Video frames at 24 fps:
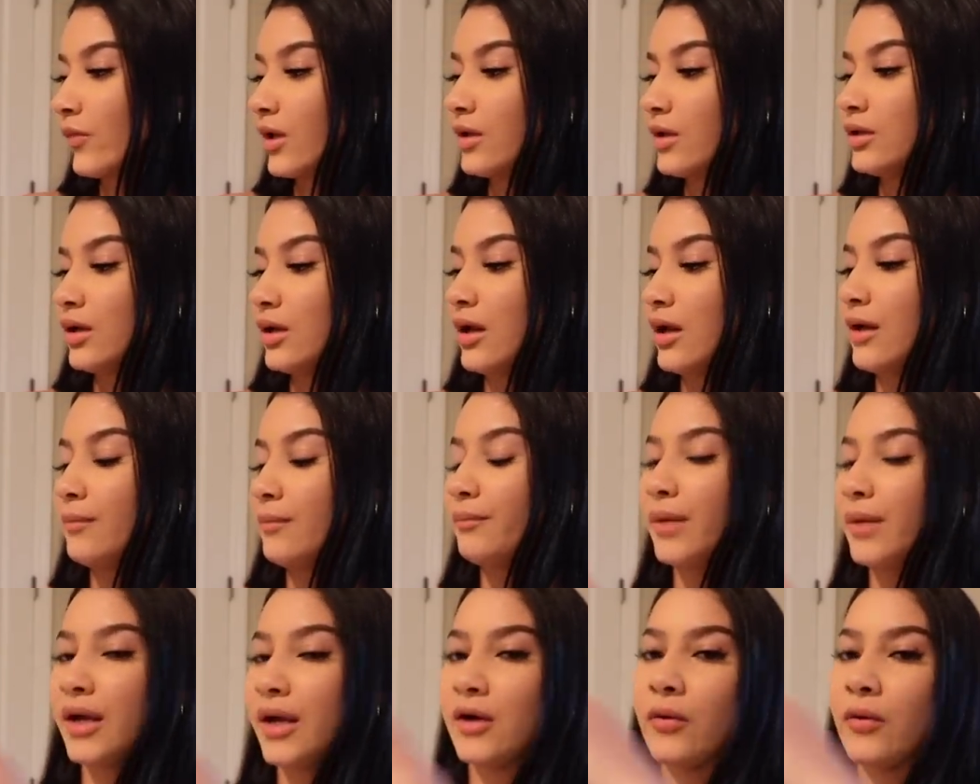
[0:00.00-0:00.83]
done
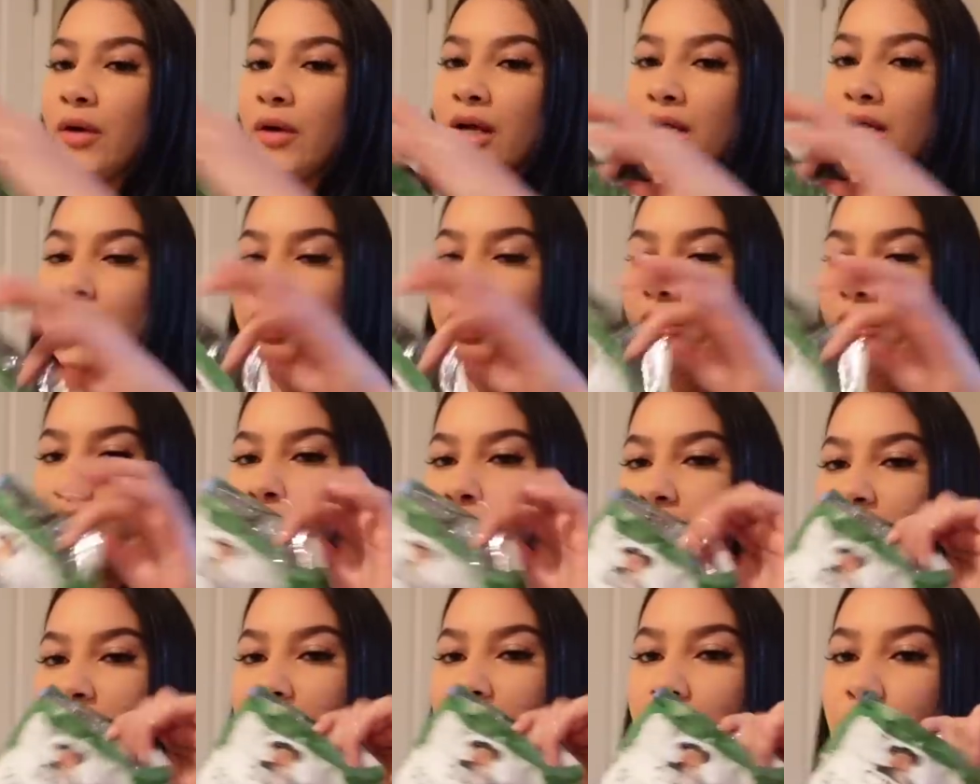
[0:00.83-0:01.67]
by Quaker. They're
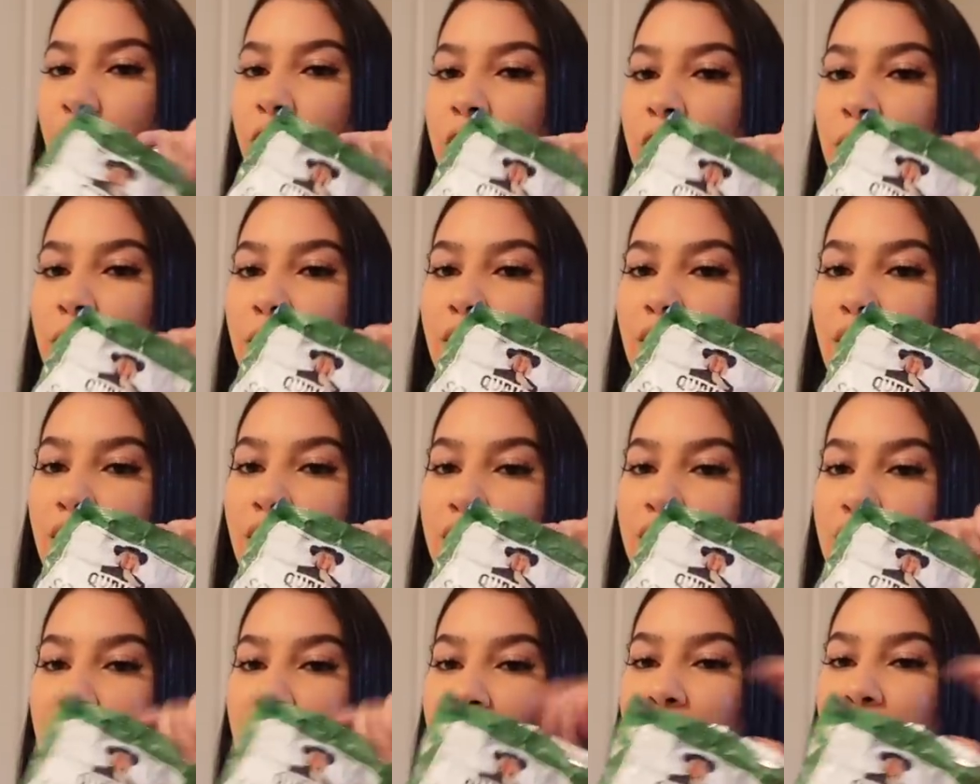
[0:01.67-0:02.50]
sour cream and
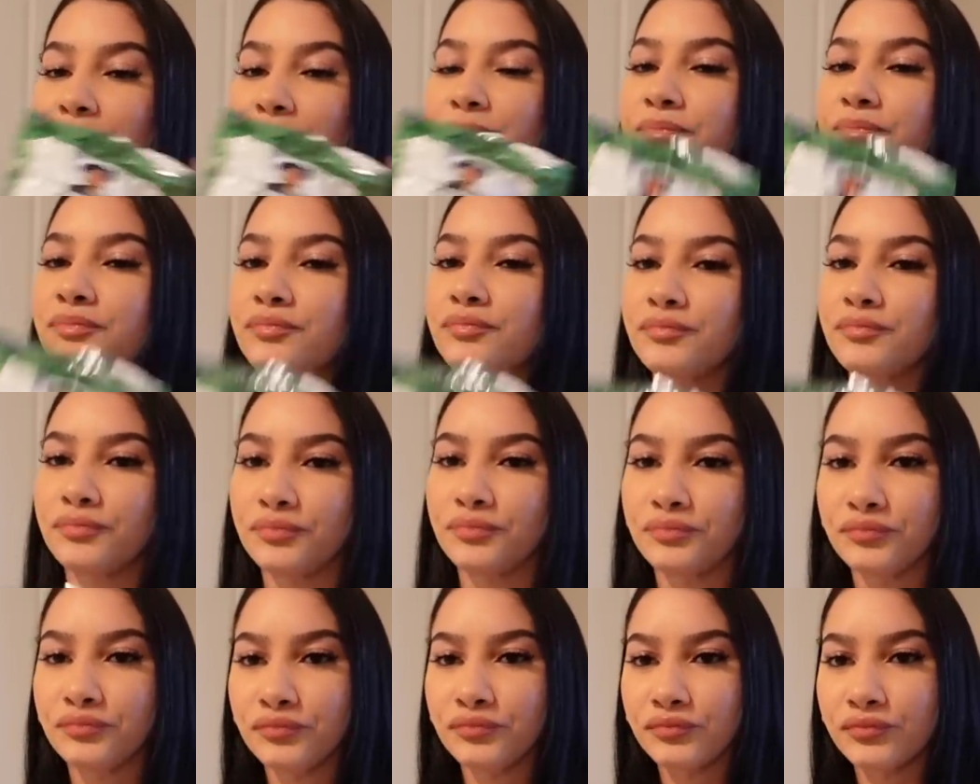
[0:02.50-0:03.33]
onion.
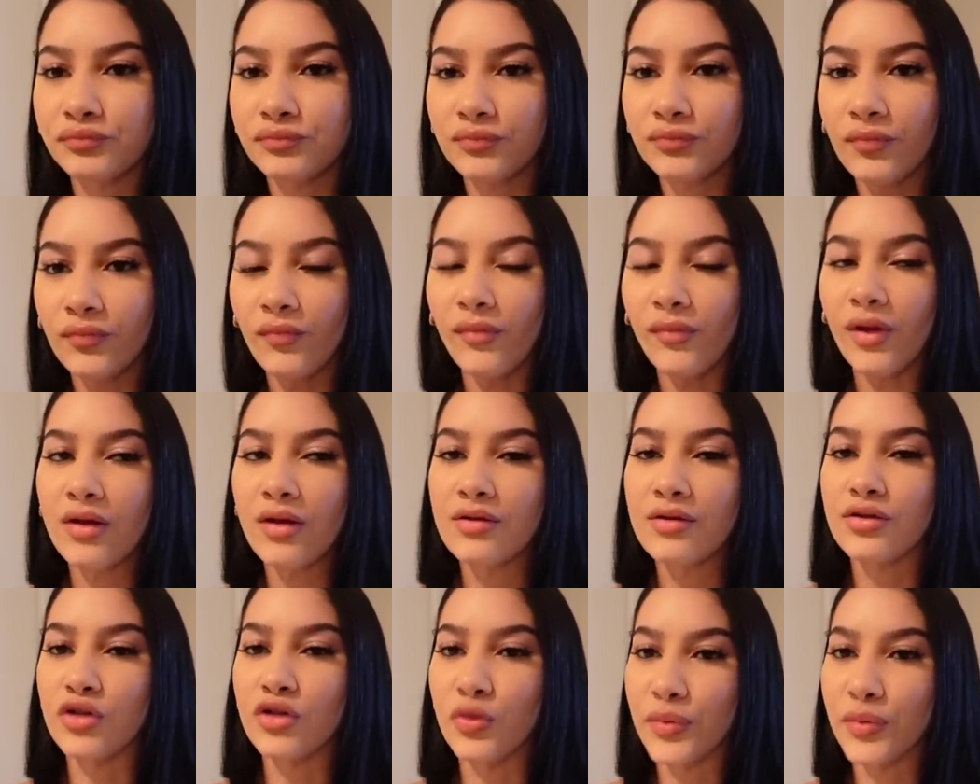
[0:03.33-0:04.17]

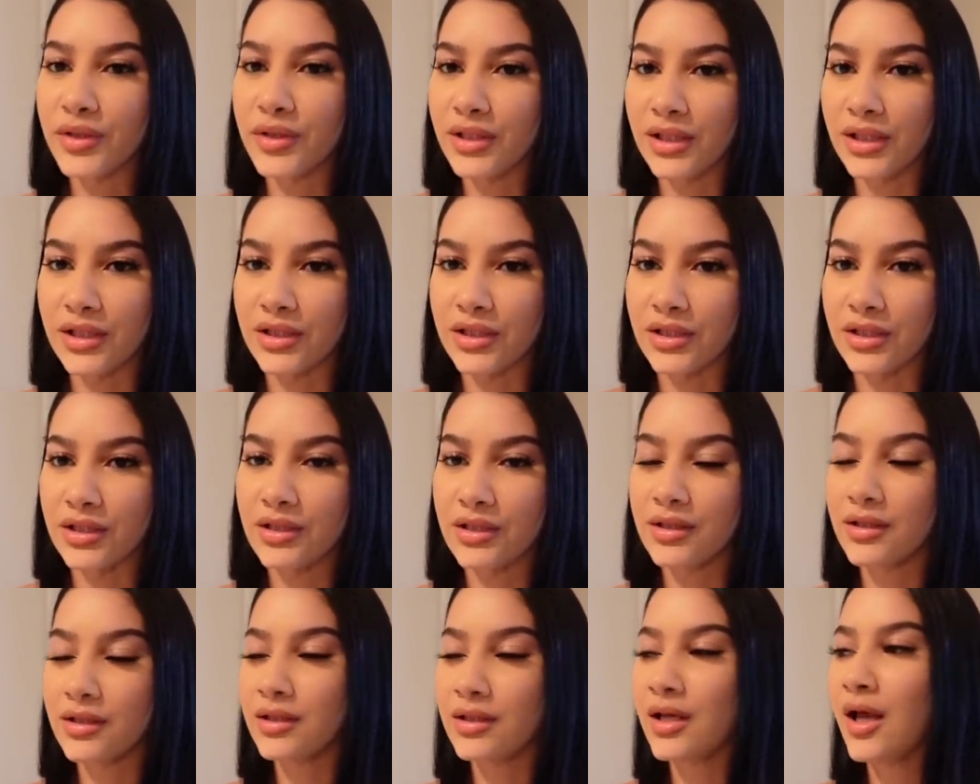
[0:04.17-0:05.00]
Super
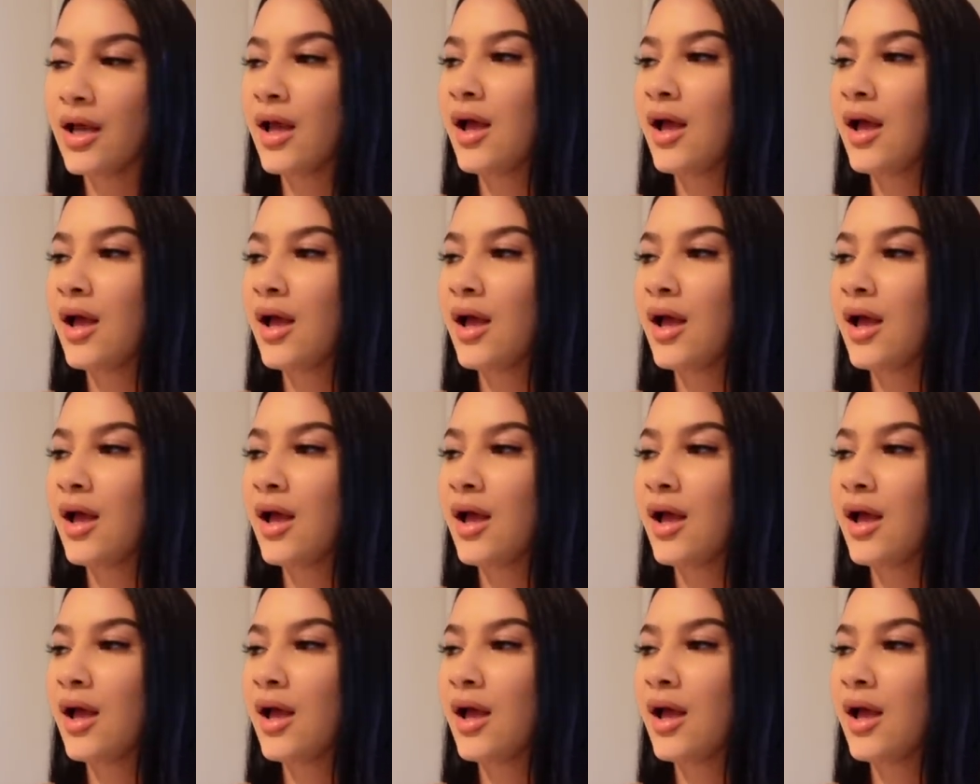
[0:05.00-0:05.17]
delicious.